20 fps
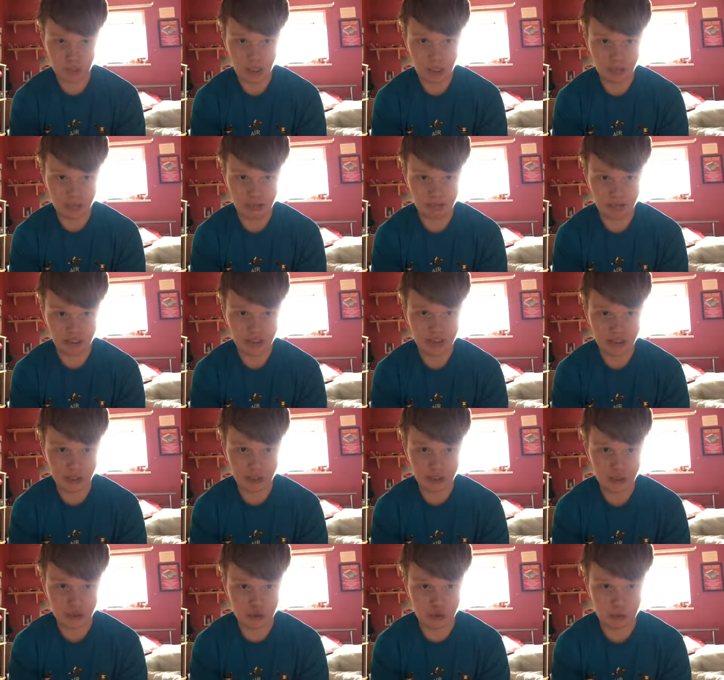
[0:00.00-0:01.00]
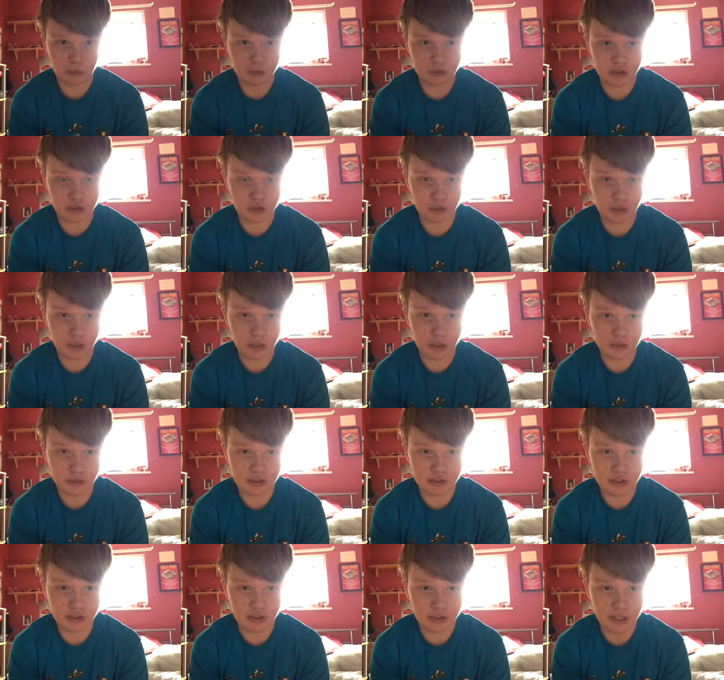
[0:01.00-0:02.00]
I'll leave a link in the description uh,
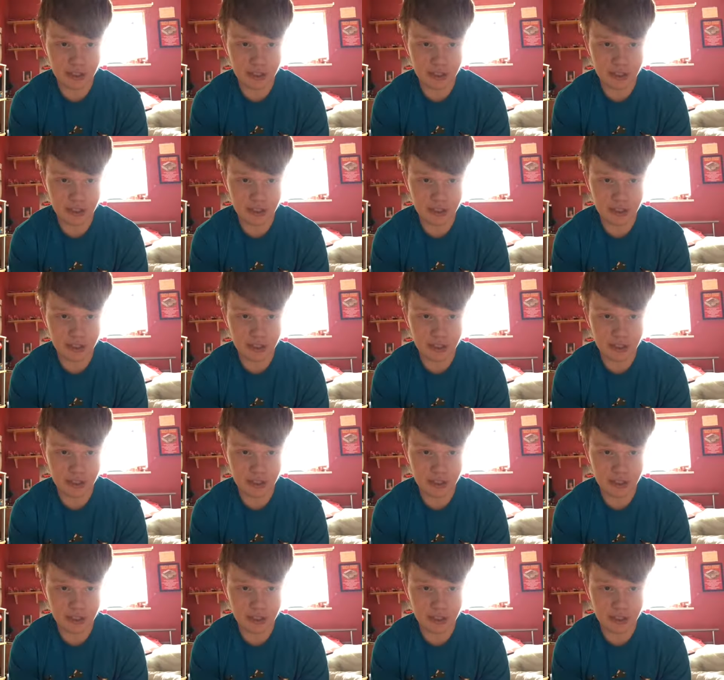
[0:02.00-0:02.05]
to the